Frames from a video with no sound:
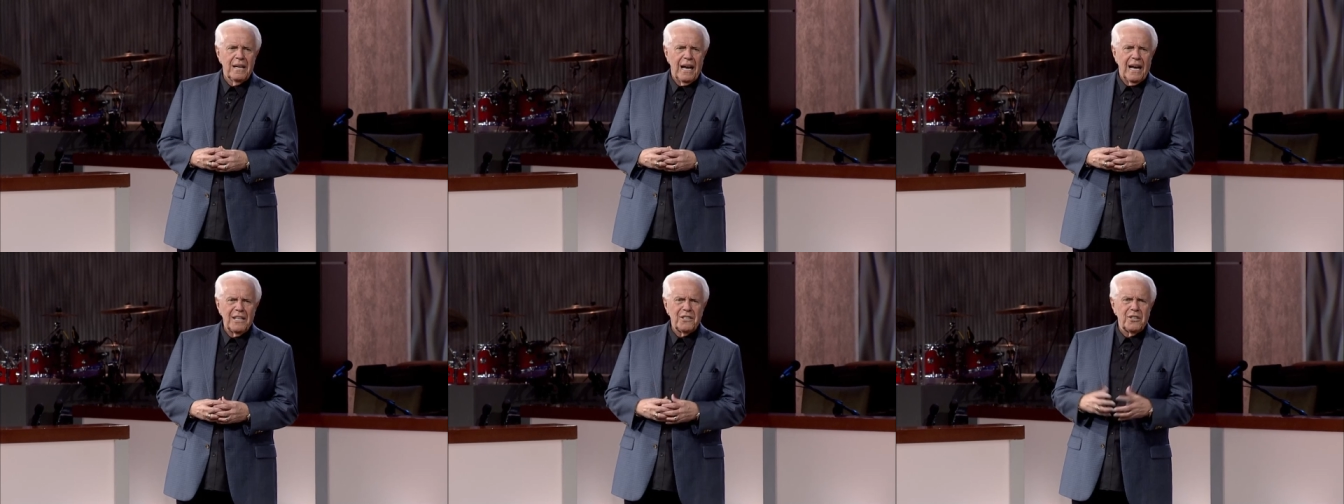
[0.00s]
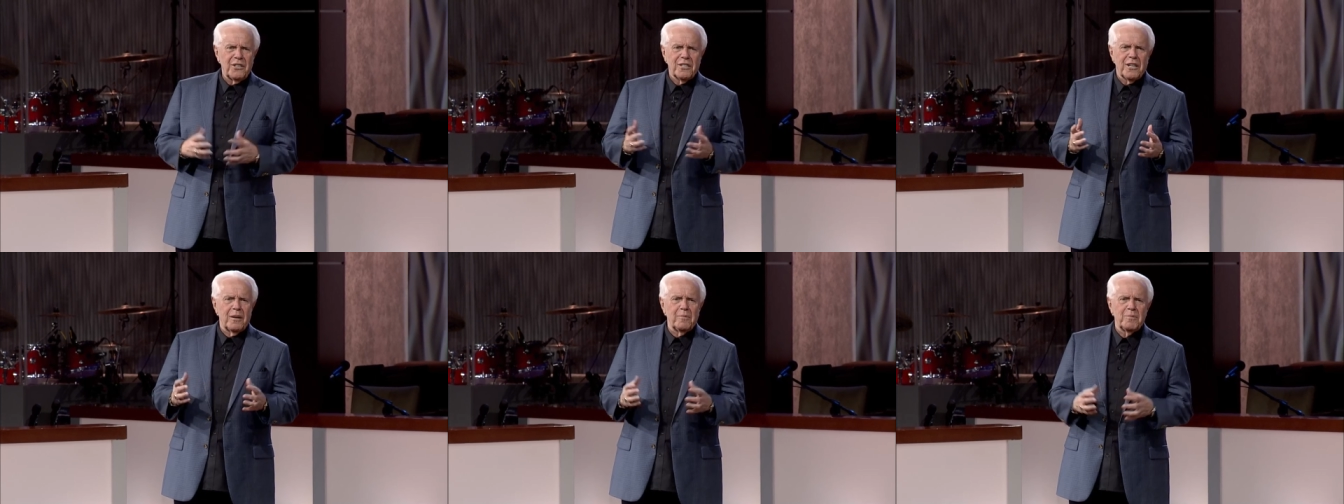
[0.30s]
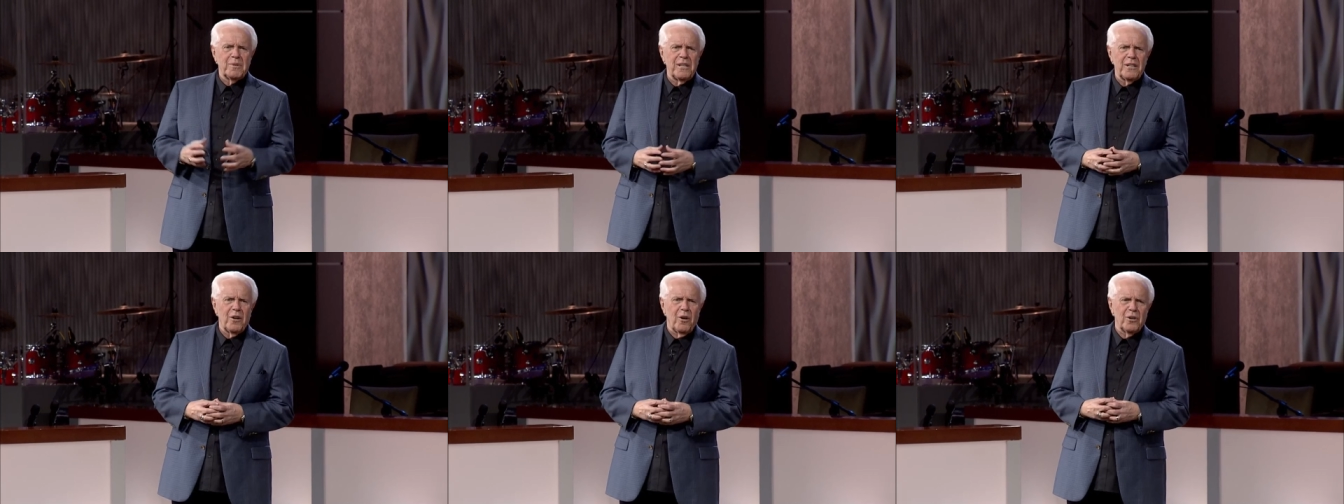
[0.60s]
I just kept
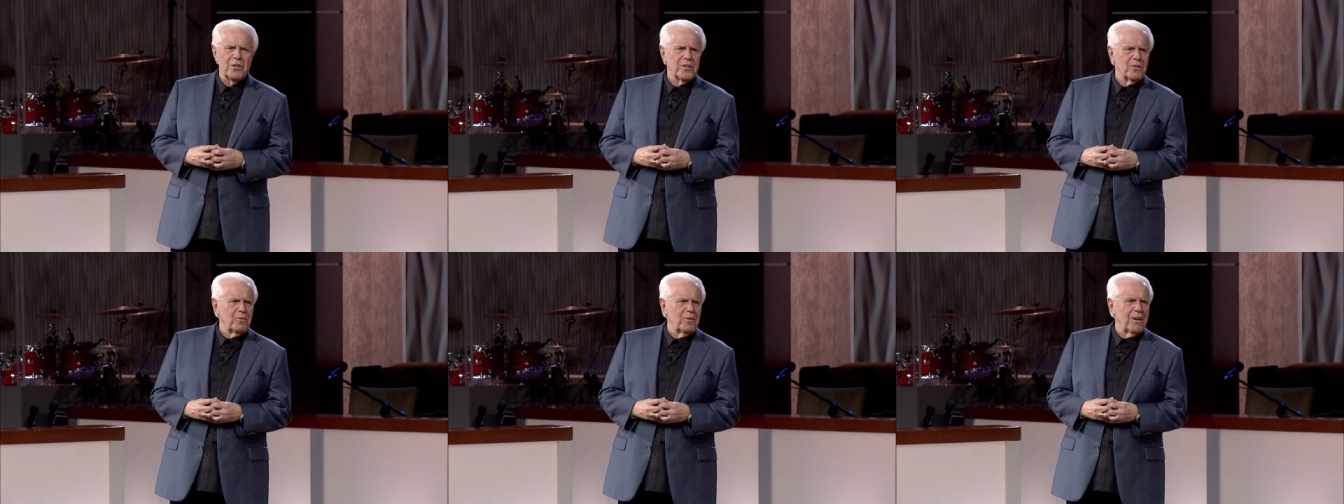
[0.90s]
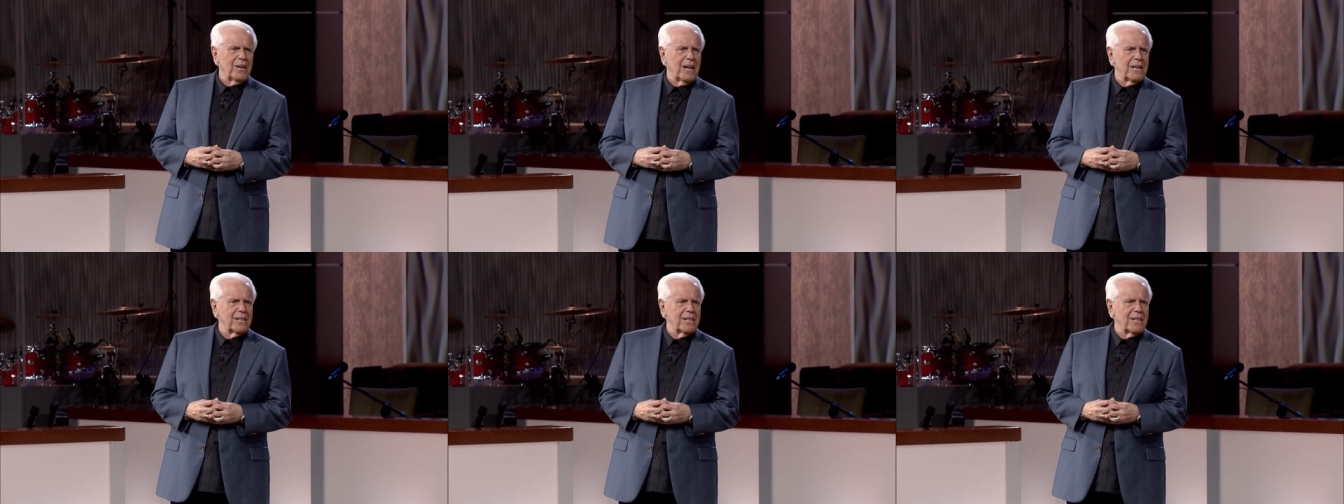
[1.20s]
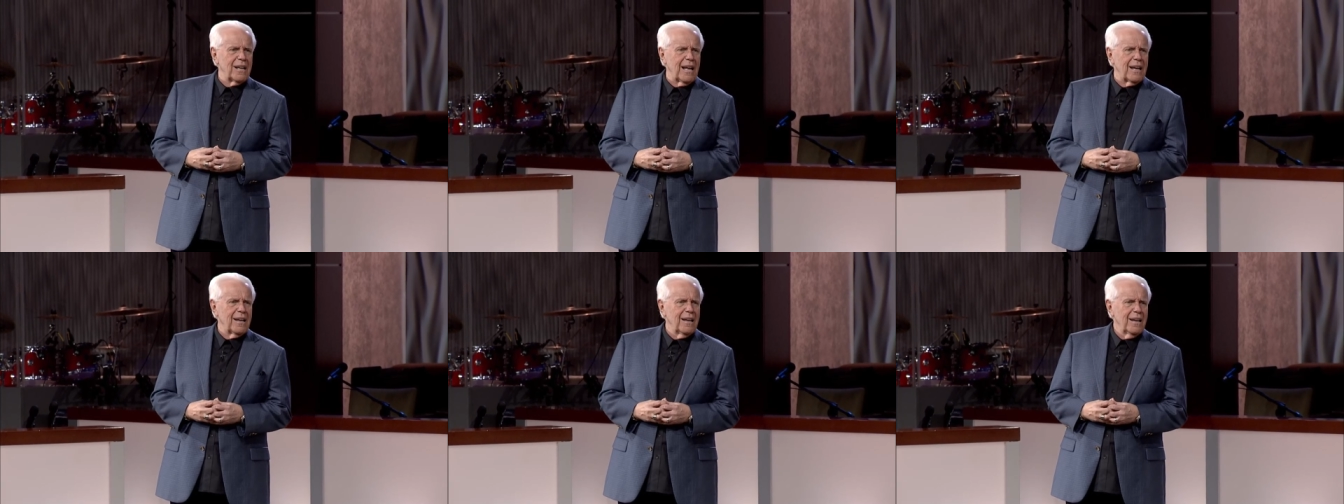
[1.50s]
seeing the horses run. I just
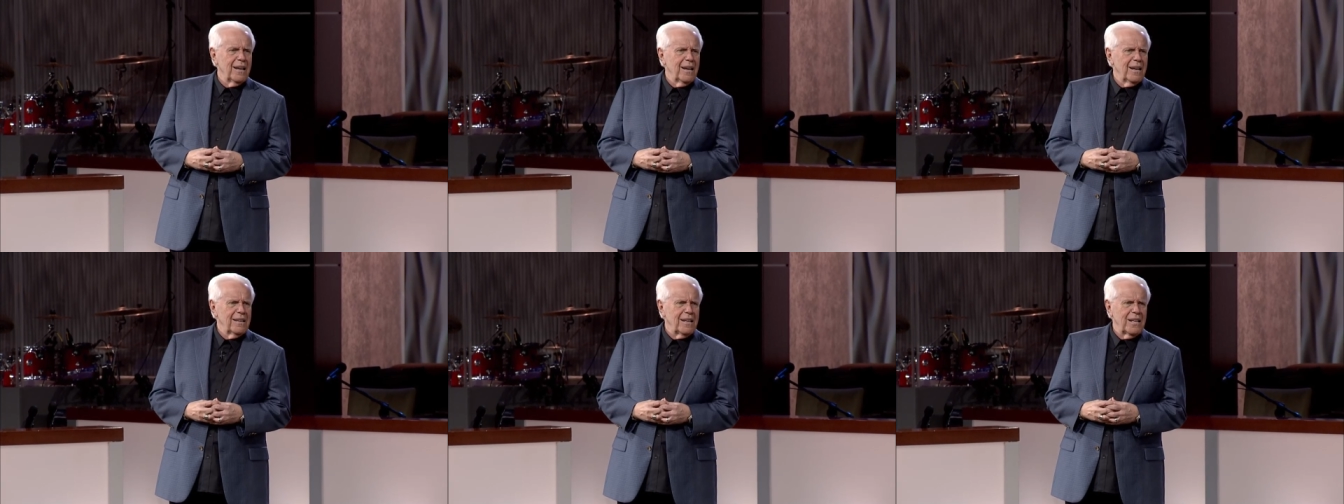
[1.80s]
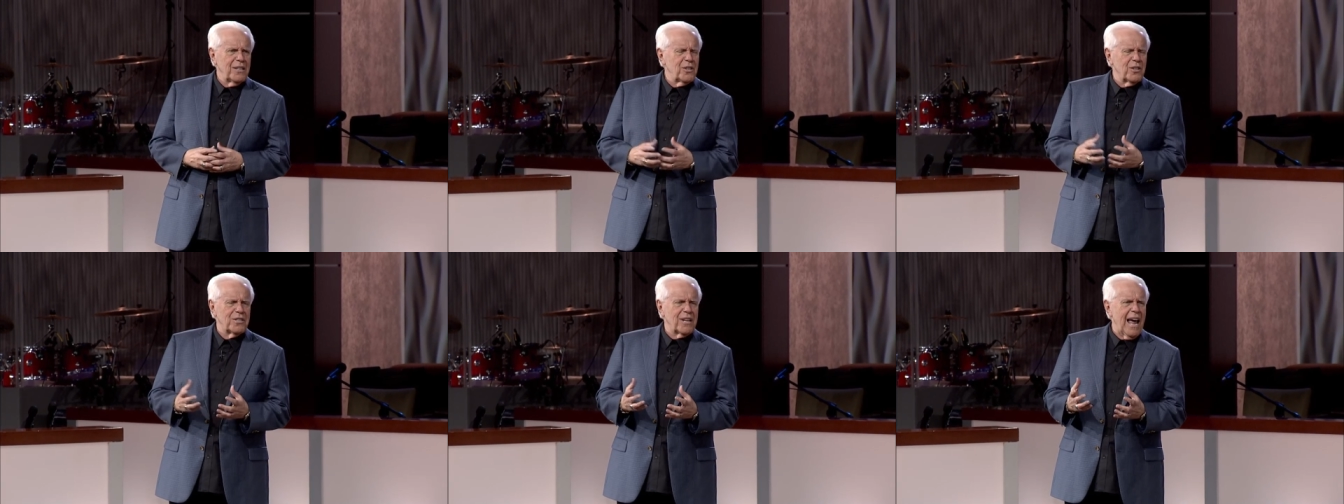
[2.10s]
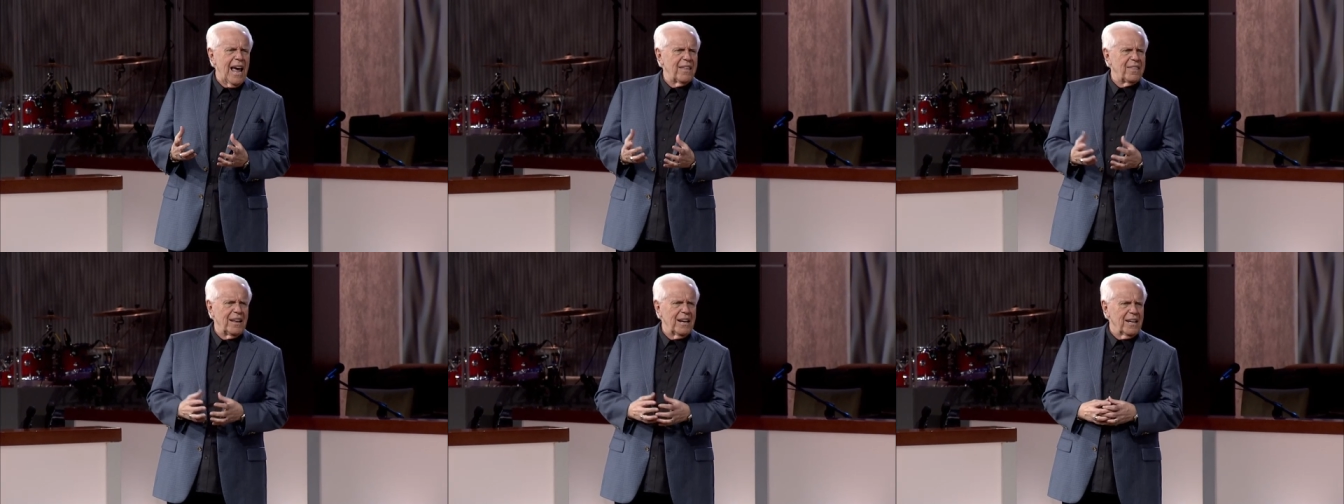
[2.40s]
like, they're just
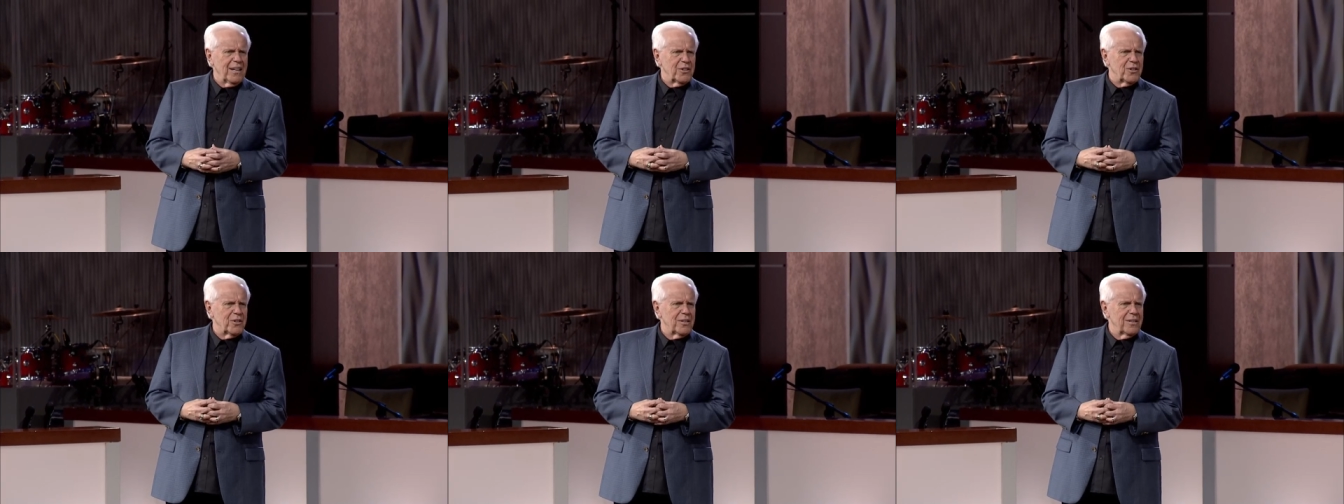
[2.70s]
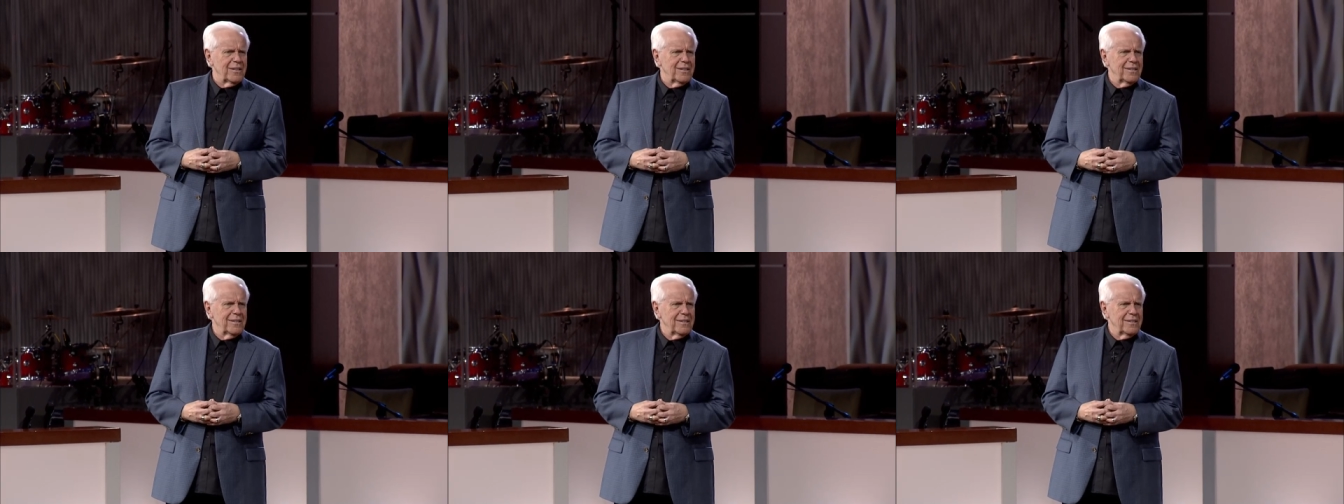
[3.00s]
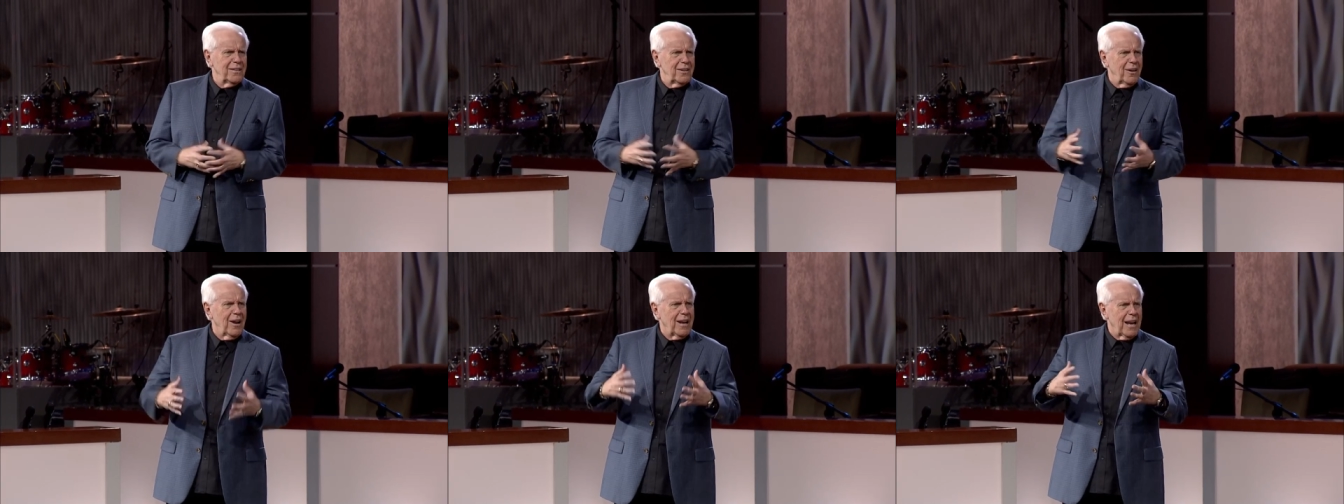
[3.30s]
athletes.
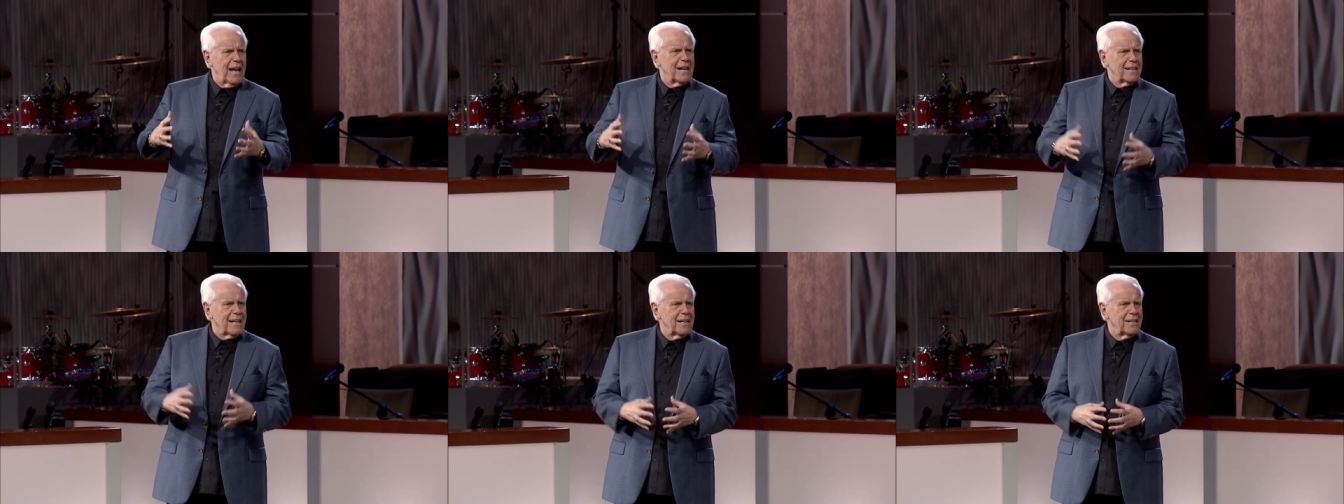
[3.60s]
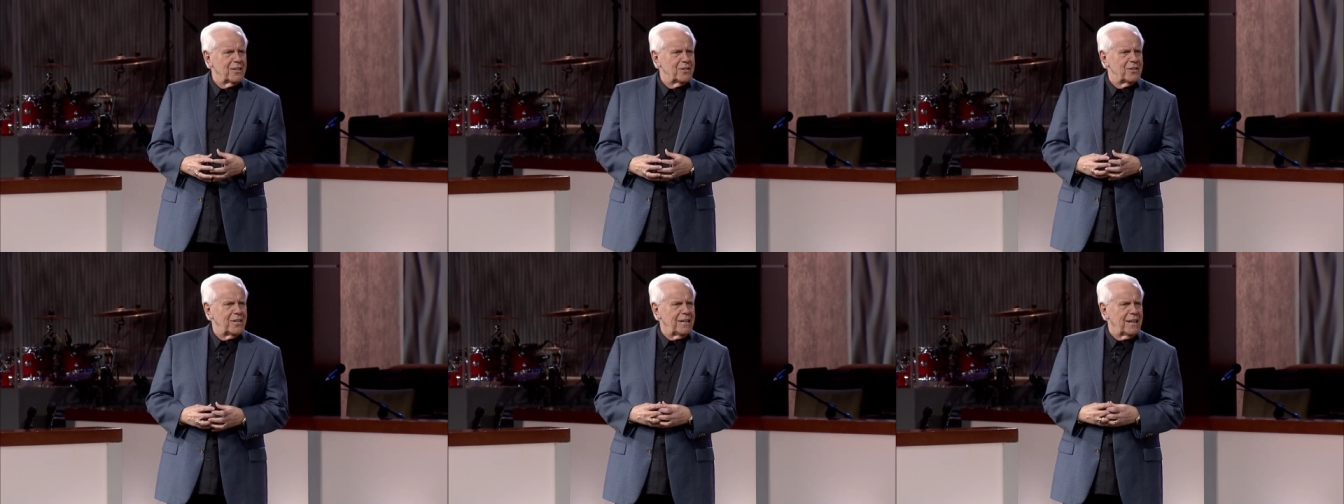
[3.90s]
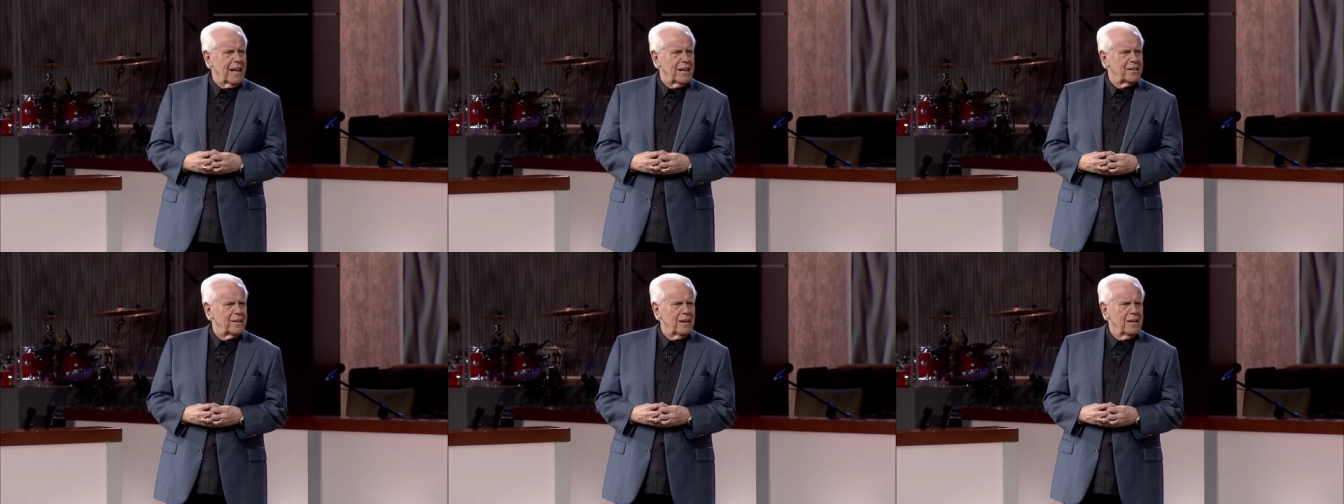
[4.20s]
You know, I like that to see that.